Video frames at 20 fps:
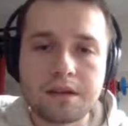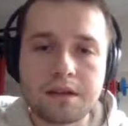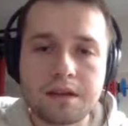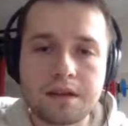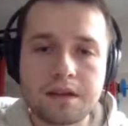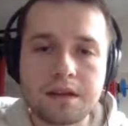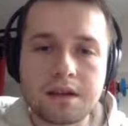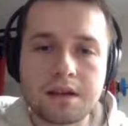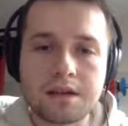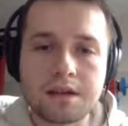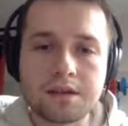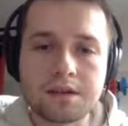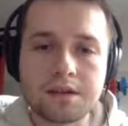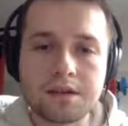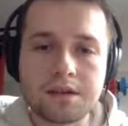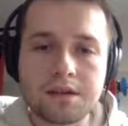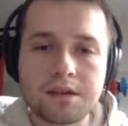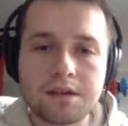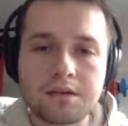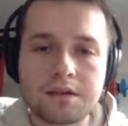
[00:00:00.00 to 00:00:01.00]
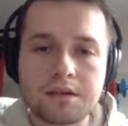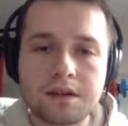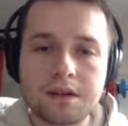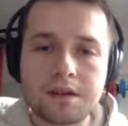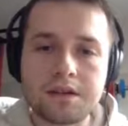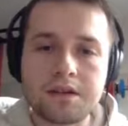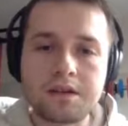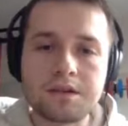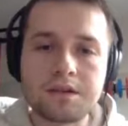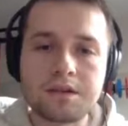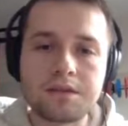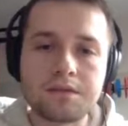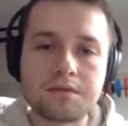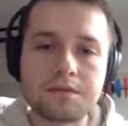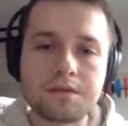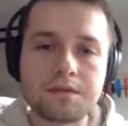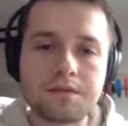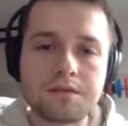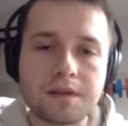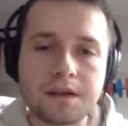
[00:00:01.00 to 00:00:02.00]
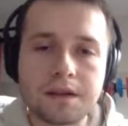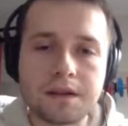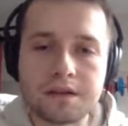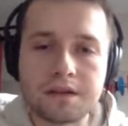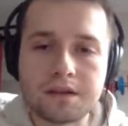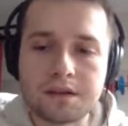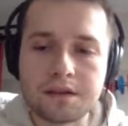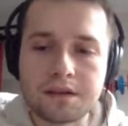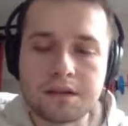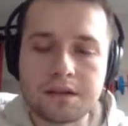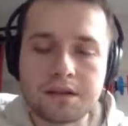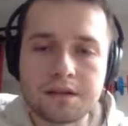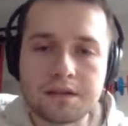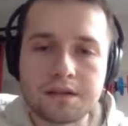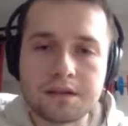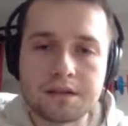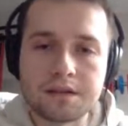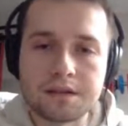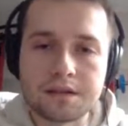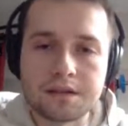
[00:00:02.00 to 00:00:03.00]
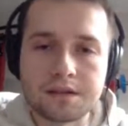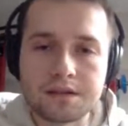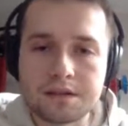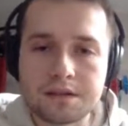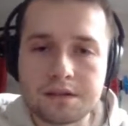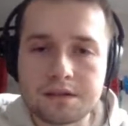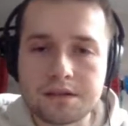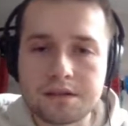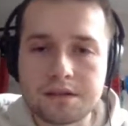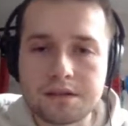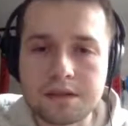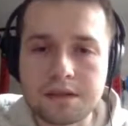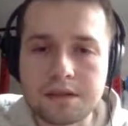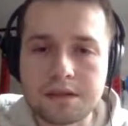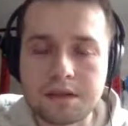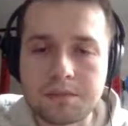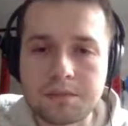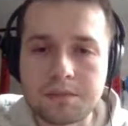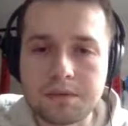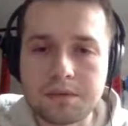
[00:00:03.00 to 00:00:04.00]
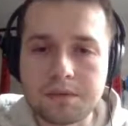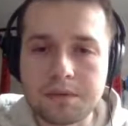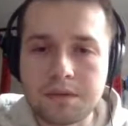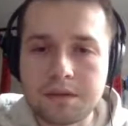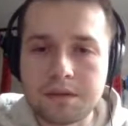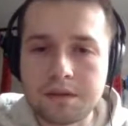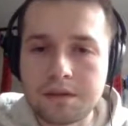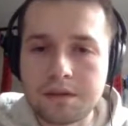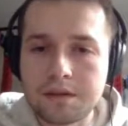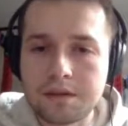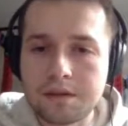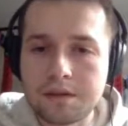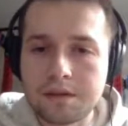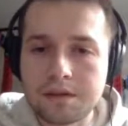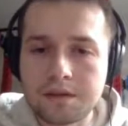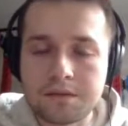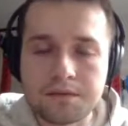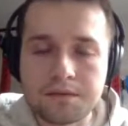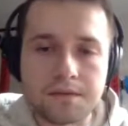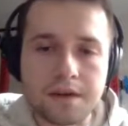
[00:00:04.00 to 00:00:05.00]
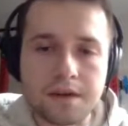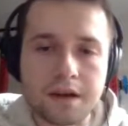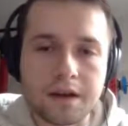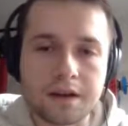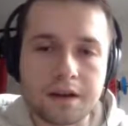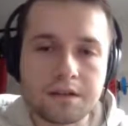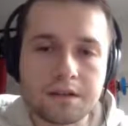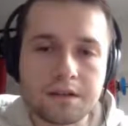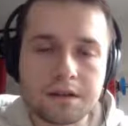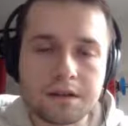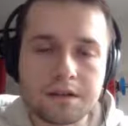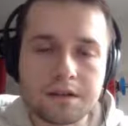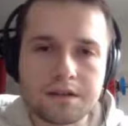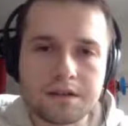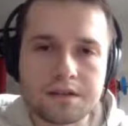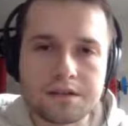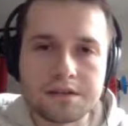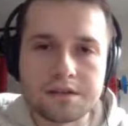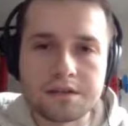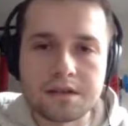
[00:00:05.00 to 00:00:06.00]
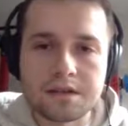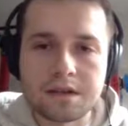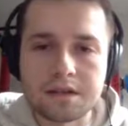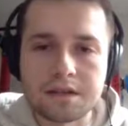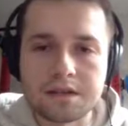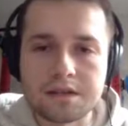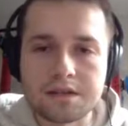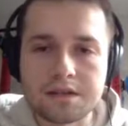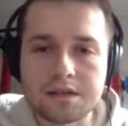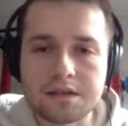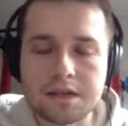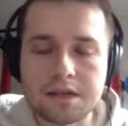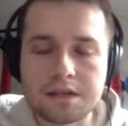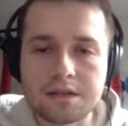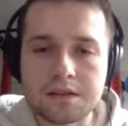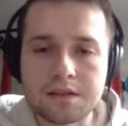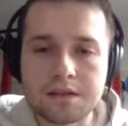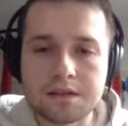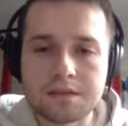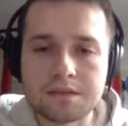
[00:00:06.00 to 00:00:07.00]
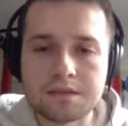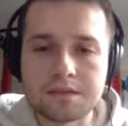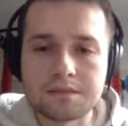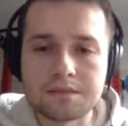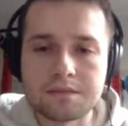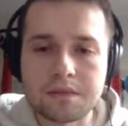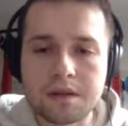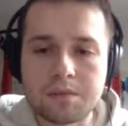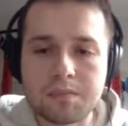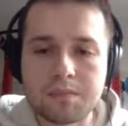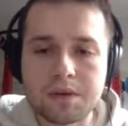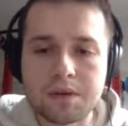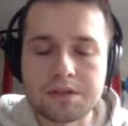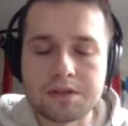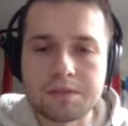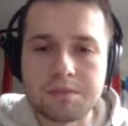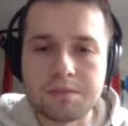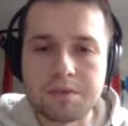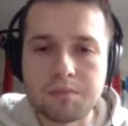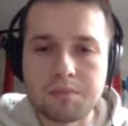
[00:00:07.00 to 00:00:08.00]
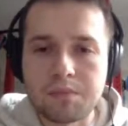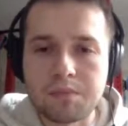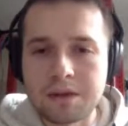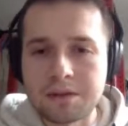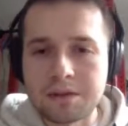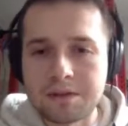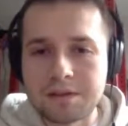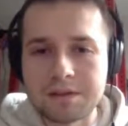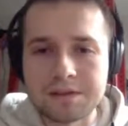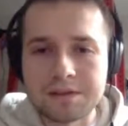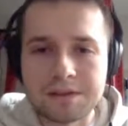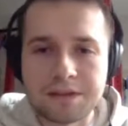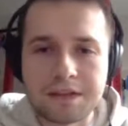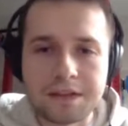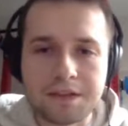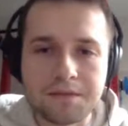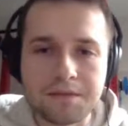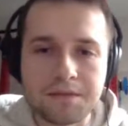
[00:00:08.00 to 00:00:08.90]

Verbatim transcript: And here I need to define the setup file and it's like the standard Apache Beam Python SDK